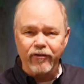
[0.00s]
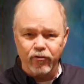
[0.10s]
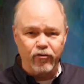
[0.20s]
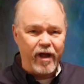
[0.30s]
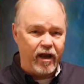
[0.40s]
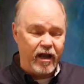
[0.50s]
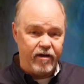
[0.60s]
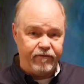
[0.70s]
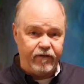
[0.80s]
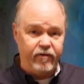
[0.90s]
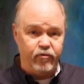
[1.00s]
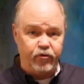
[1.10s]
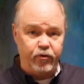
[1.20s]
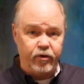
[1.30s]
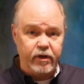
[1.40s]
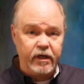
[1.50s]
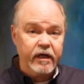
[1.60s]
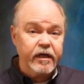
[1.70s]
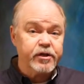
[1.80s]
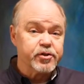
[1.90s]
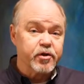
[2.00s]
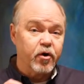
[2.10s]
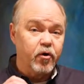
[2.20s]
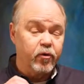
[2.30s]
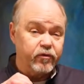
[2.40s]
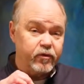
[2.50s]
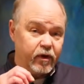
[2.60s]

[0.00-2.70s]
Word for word: There's not a lot of flavor to it. So